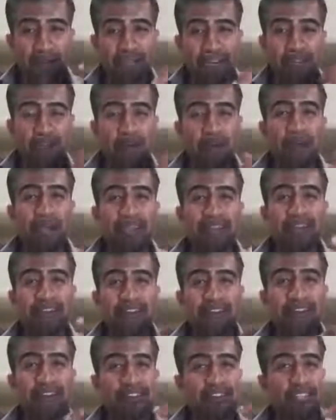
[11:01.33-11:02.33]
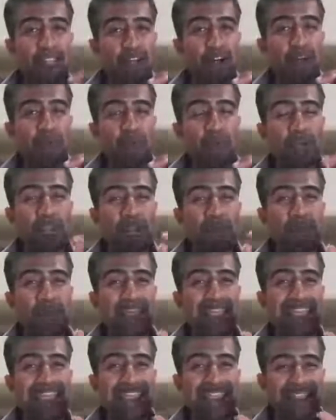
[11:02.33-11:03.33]
nail biting occurs a lot when I'm
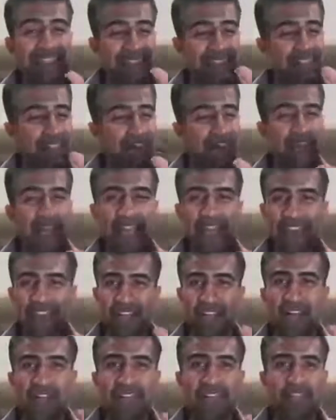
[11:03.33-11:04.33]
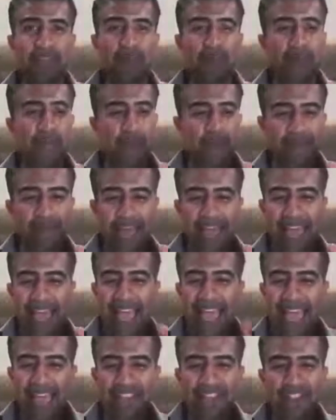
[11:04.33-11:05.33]
in this state of anxiety. When I'm
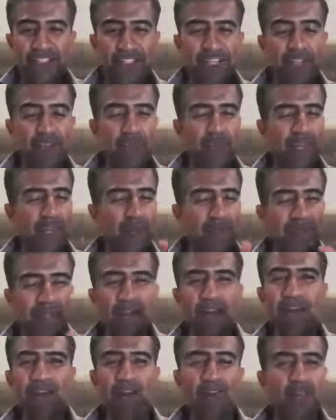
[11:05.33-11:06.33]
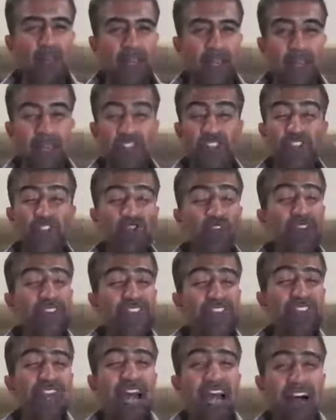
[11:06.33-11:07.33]
anxious, when I'm nervous, when I'm
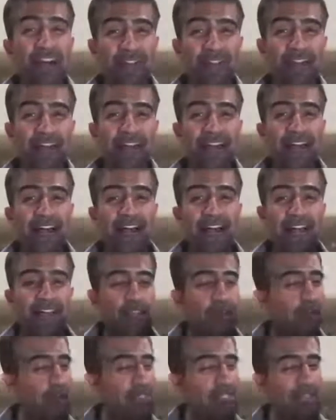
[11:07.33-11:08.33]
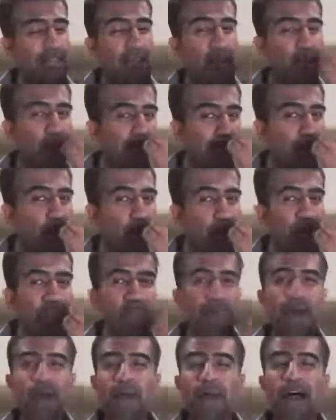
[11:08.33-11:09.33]
stressed out, I noticed that I would kind of
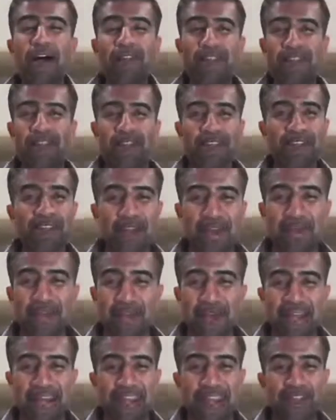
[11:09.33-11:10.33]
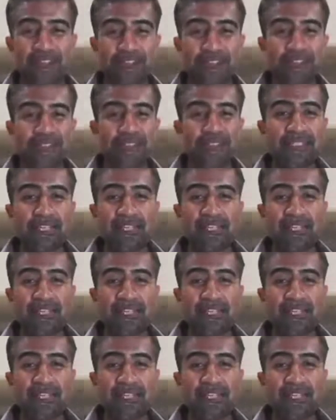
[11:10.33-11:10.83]
reach my mouth and I'd go for my nails.